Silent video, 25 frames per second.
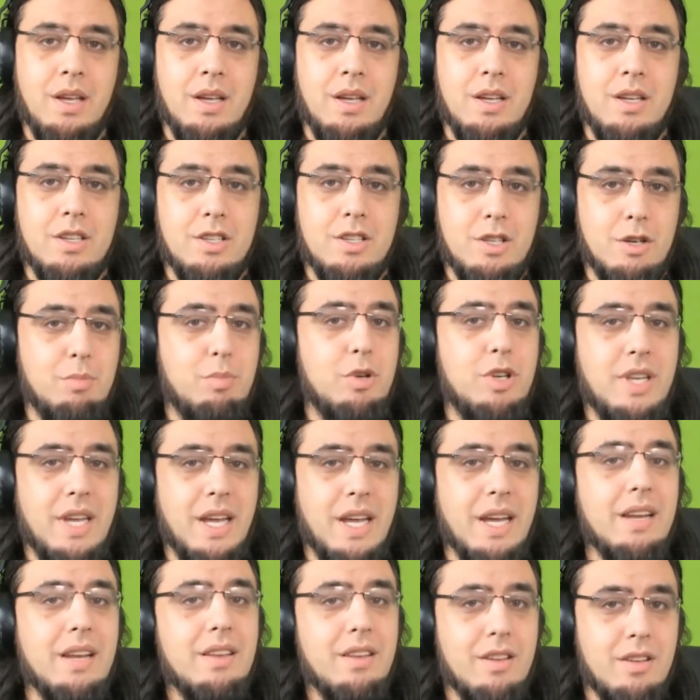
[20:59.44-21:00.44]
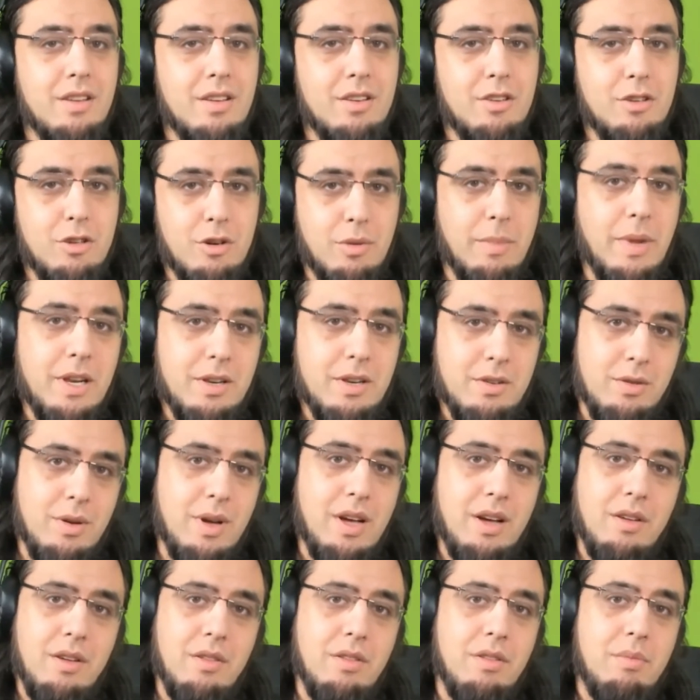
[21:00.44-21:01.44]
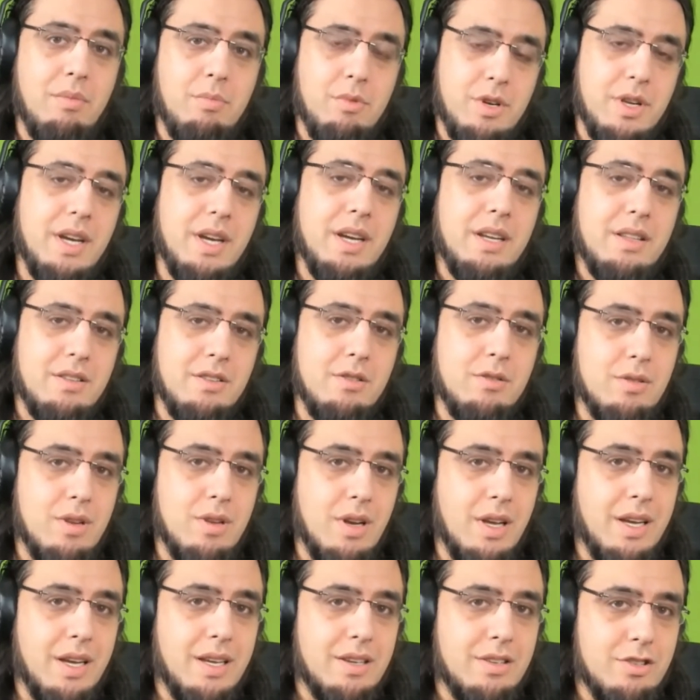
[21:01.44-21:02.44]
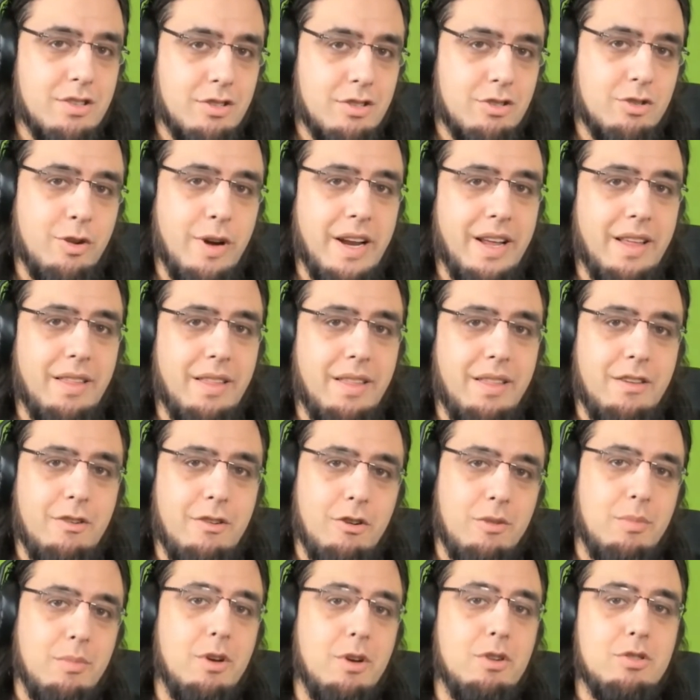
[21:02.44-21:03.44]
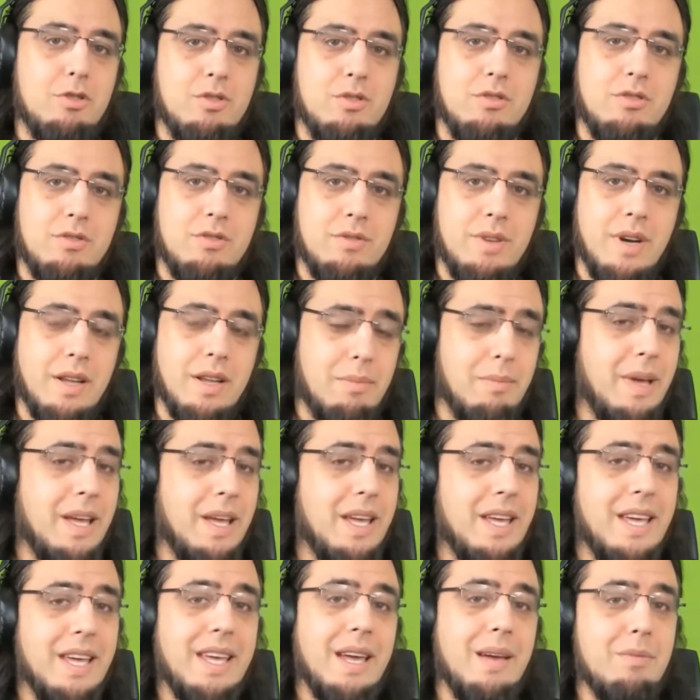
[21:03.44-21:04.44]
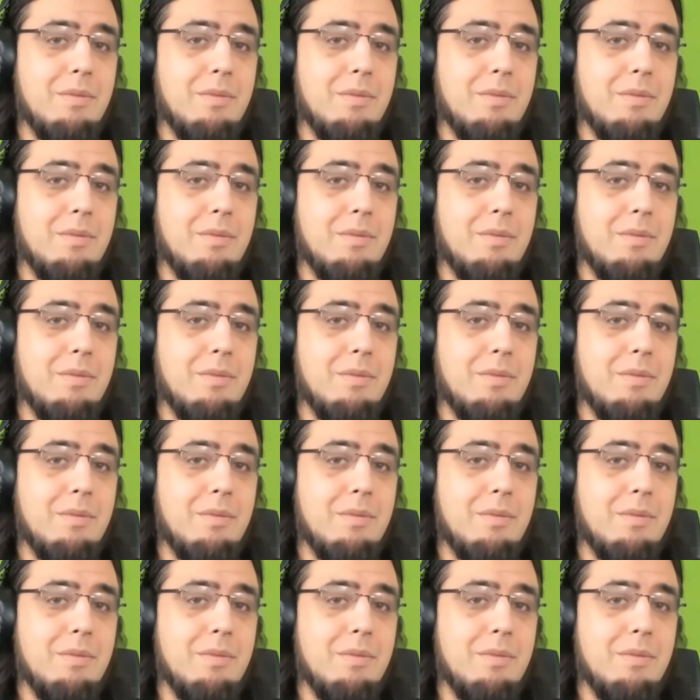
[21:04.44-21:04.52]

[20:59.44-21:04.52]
So protect your mental health, protect your like strength, your emotional strength. Making games